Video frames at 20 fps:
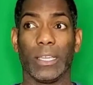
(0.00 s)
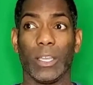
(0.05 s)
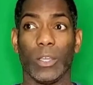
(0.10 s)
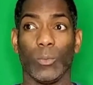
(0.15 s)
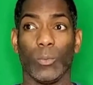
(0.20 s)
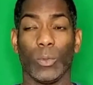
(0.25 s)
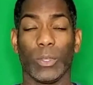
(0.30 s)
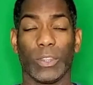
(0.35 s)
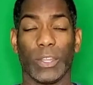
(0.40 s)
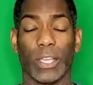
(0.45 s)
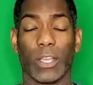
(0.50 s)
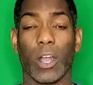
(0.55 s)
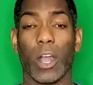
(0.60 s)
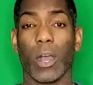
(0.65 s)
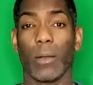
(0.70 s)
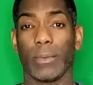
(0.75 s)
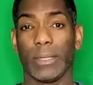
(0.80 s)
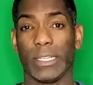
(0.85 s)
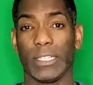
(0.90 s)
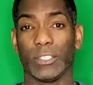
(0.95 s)
with a
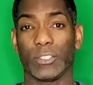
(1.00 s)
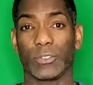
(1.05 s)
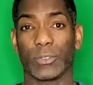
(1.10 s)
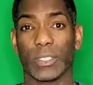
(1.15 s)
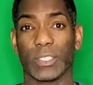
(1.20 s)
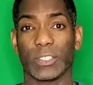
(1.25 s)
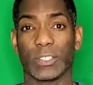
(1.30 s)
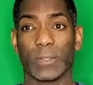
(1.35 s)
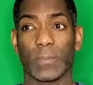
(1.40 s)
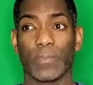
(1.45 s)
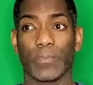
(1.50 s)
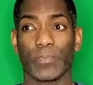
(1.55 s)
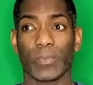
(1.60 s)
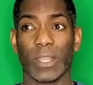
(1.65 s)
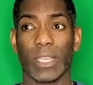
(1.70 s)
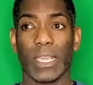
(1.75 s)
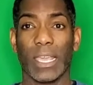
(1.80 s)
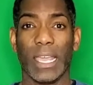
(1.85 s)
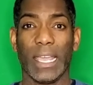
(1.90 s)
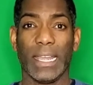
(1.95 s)
common interest.
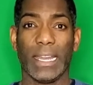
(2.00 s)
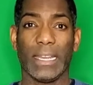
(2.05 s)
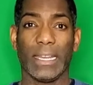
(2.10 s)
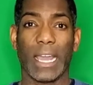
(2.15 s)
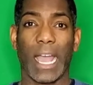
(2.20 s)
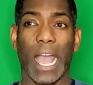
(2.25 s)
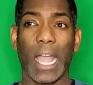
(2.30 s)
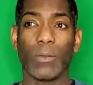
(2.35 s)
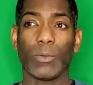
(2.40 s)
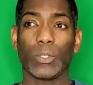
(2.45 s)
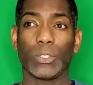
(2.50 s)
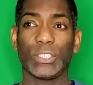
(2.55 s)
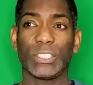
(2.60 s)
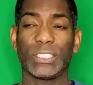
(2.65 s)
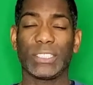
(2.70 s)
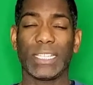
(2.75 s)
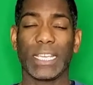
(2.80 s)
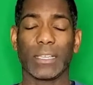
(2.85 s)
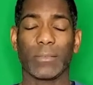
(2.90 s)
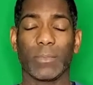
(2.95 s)
And I would
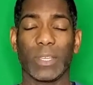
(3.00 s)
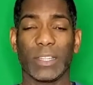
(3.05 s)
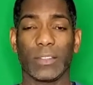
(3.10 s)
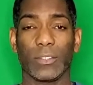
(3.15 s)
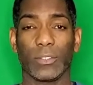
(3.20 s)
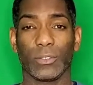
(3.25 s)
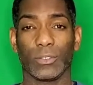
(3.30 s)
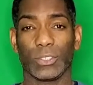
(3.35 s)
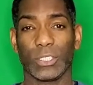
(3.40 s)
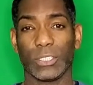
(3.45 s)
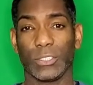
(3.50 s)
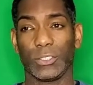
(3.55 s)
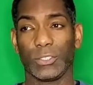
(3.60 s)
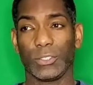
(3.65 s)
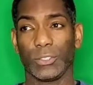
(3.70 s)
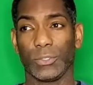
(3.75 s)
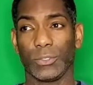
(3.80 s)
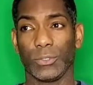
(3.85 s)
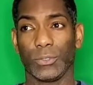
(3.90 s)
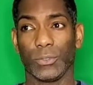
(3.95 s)
segment those
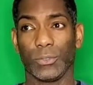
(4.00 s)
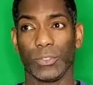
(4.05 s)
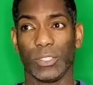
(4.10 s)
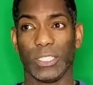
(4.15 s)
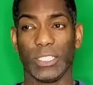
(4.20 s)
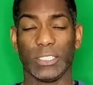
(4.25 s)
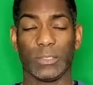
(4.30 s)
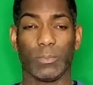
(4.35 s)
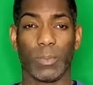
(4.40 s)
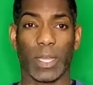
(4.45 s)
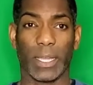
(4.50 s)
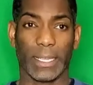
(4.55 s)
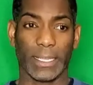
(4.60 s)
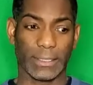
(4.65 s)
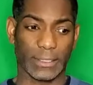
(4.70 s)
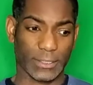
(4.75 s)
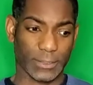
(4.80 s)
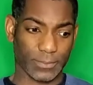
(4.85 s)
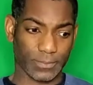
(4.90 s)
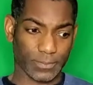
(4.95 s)
into these
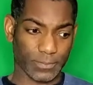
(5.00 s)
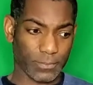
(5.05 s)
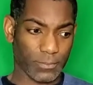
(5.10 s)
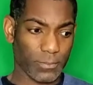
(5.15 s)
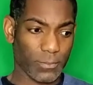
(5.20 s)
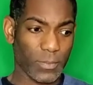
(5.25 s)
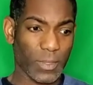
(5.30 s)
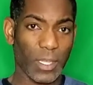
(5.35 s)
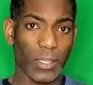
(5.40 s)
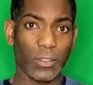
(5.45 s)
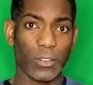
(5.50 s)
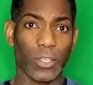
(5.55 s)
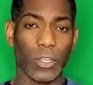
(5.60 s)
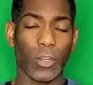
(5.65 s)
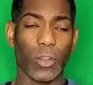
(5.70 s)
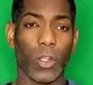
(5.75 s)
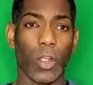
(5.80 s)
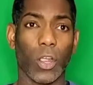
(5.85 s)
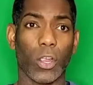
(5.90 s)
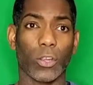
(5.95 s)
buckets.
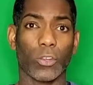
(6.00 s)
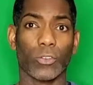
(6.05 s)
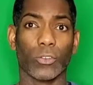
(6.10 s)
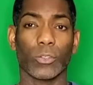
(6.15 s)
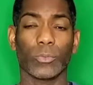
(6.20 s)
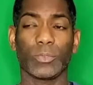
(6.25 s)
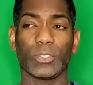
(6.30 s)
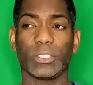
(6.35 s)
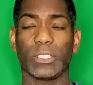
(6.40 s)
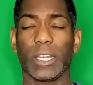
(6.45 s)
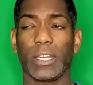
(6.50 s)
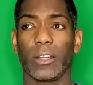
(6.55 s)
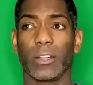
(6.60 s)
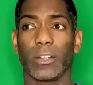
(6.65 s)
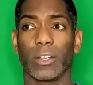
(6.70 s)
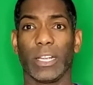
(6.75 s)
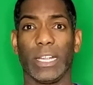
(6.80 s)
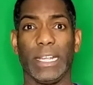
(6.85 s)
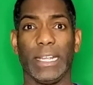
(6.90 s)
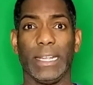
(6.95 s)
There are groups that
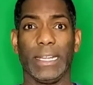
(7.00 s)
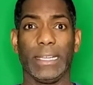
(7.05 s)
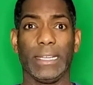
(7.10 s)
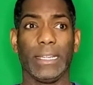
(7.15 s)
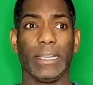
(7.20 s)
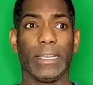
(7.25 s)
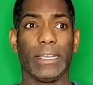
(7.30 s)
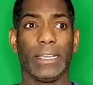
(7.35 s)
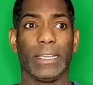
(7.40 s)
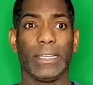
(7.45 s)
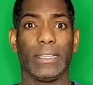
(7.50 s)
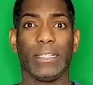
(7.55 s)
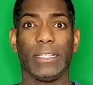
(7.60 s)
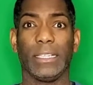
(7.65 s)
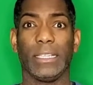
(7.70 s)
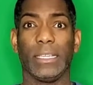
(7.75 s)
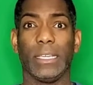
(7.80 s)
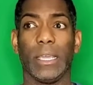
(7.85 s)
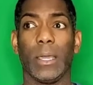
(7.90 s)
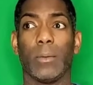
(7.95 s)
are in
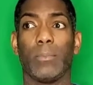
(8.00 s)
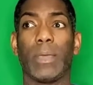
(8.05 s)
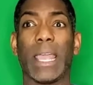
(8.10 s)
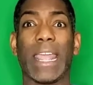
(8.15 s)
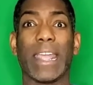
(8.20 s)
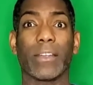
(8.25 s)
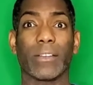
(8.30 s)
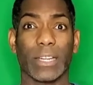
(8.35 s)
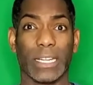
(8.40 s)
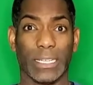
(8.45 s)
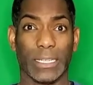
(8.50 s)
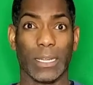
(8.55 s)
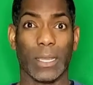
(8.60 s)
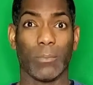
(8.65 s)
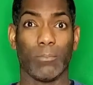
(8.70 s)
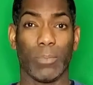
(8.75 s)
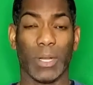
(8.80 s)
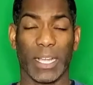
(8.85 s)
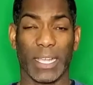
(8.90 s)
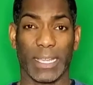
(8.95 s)
the parenting
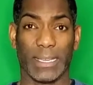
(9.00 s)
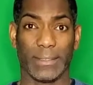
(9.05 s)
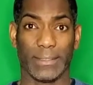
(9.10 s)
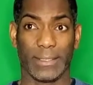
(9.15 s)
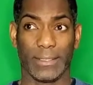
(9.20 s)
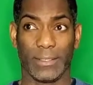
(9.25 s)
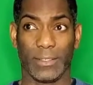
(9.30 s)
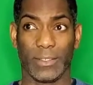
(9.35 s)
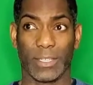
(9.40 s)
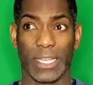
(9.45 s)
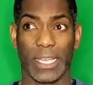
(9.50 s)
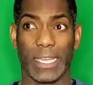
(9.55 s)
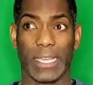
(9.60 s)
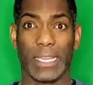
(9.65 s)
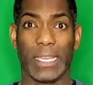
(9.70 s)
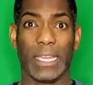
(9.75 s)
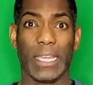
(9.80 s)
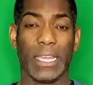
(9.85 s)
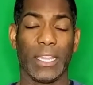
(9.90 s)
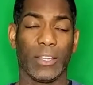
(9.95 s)
bucket, okay?
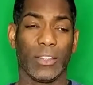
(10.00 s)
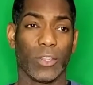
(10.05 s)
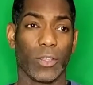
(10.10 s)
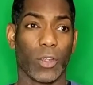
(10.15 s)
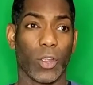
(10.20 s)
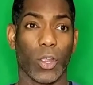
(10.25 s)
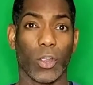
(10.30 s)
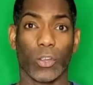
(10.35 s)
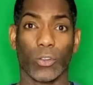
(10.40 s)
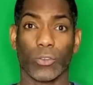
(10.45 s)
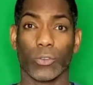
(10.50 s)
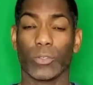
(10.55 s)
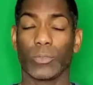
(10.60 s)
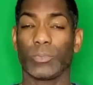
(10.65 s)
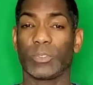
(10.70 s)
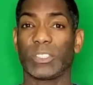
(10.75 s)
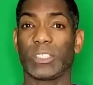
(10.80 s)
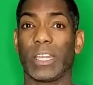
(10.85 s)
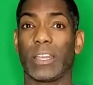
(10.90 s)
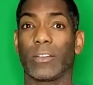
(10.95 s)
There are
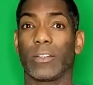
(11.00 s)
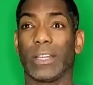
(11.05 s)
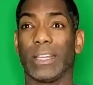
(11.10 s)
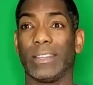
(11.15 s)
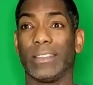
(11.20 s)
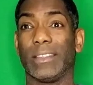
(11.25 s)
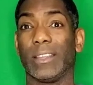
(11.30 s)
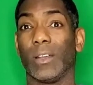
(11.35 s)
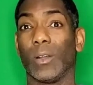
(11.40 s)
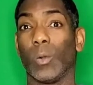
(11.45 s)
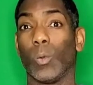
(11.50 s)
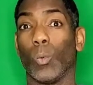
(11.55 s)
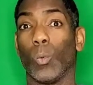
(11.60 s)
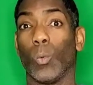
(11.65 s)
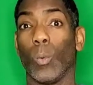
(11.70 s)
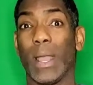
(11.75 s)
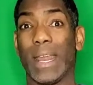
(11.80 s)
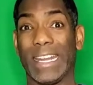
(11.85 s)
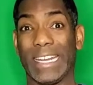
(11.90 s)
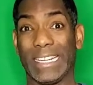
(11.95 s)
groups that are in the
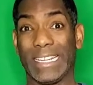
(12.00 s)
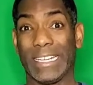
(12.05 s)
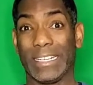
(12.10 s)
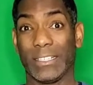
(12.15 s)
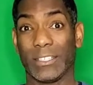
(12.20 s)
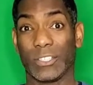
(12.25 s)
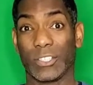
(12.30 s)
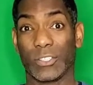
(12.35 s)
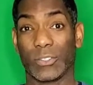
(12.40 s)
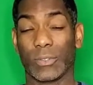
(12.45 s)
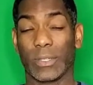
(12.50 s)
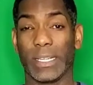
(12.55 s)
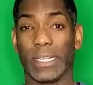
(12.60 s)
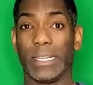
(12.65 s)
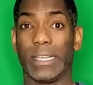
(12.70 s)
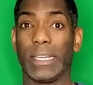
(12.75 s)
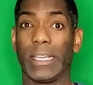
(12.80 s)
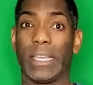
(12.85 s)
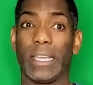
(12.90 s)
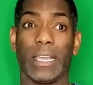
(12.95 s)
wedding industry.
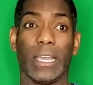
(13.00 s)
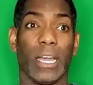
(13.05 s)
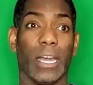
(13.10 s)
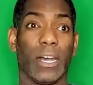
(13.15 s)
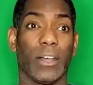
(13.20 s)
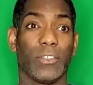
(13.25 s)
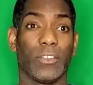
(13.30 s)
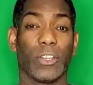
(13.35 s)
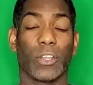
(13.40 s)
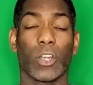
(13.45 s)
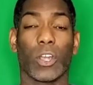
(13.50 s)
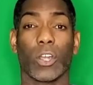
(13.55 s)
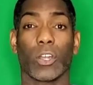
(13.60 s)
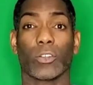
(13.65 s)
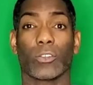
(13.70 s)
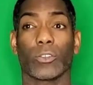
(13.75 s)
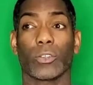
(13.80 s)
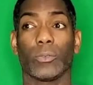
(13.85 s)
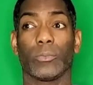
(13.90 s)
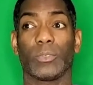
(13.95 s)
There are
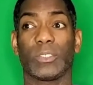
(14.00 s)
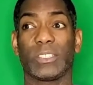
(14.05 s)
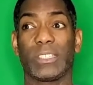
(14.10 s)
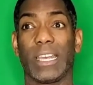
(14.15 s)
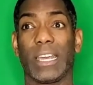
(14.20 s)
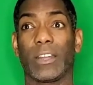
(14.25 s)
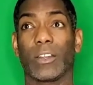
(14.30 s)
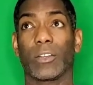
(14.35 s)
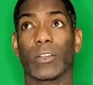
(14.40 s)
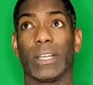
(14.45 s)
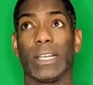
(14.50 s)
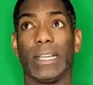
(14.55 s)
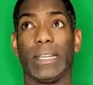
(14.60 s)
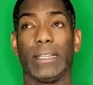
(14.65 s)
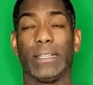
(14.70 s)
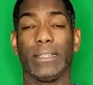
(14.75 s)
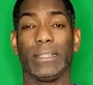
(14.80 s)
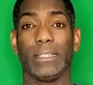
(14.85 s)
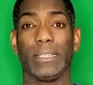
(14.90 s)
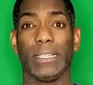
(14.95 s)
groups that are
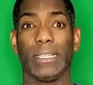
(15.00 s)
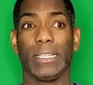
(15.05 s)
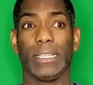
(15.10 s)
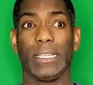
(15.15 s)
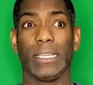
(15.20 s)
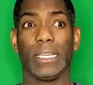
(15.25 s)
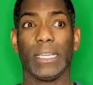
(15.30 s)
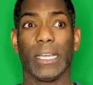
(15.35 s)
in the